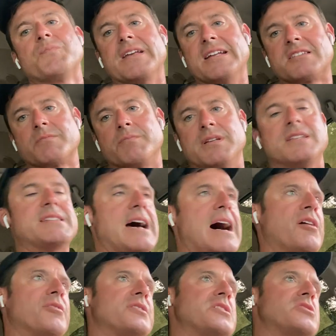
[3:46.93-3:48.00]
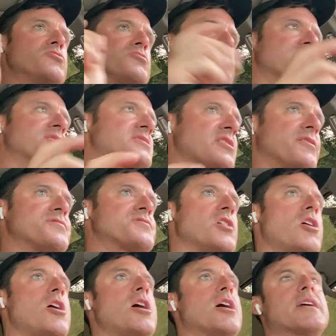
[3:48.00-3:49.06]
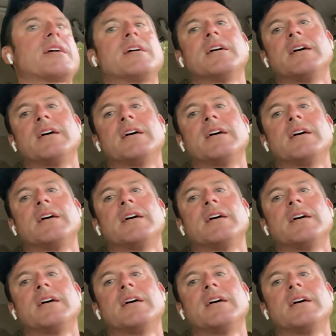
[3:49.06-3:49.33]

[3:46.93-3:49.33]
It's a mentality using self-talk.